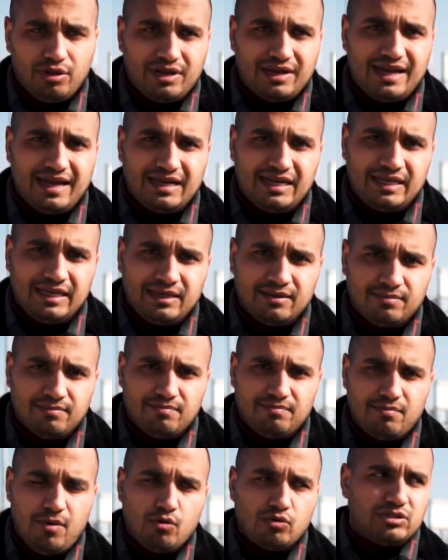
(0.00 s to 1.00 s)
than likely,
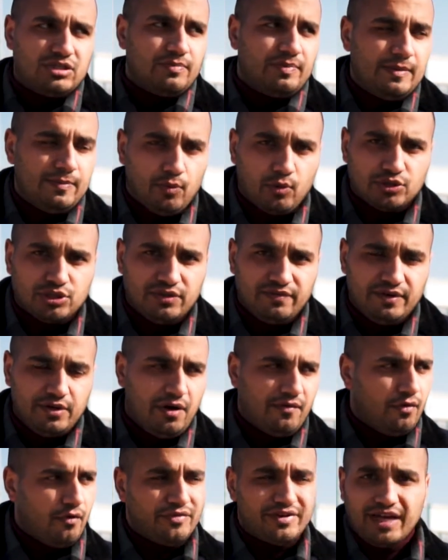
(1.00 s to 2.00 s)
most of the people watching the video
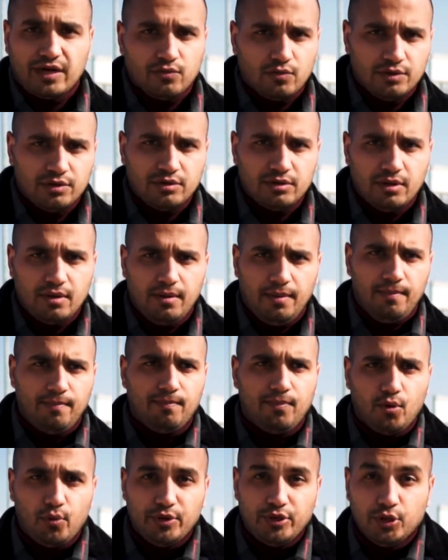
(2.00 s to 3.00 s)
have already had one.
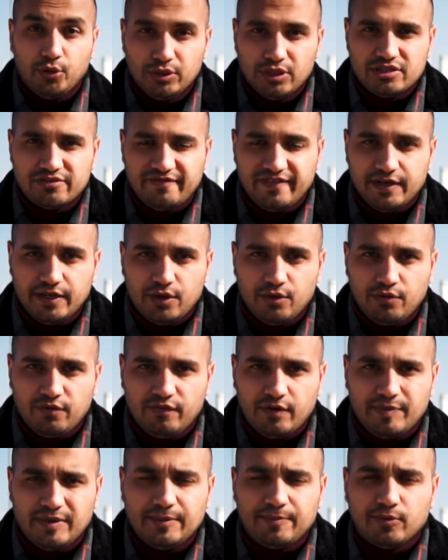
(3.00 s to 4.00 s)
But we're doing this video
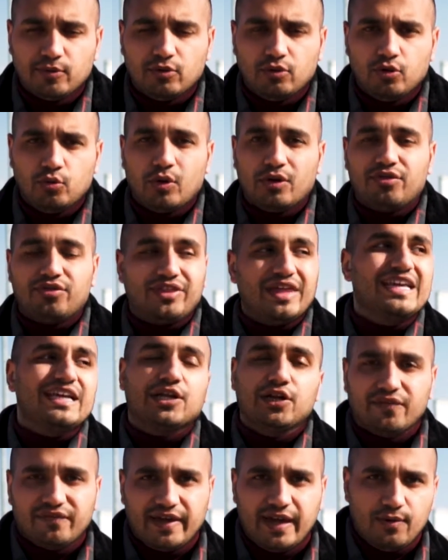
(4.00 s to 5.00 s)
for people who are
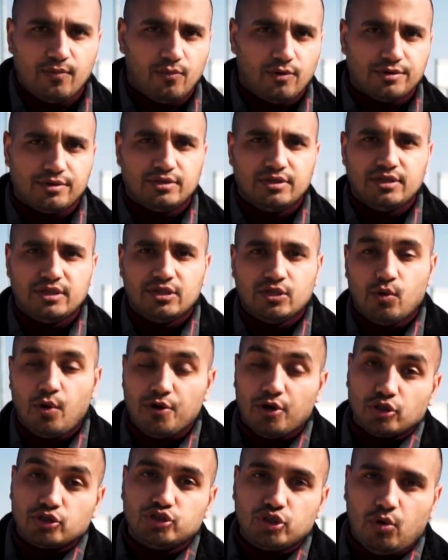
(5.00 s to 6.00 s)
thinking of getting one, who are
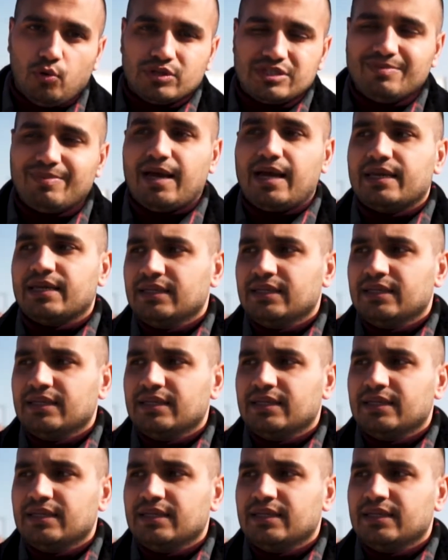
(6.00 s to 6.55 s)
not sure what to buy.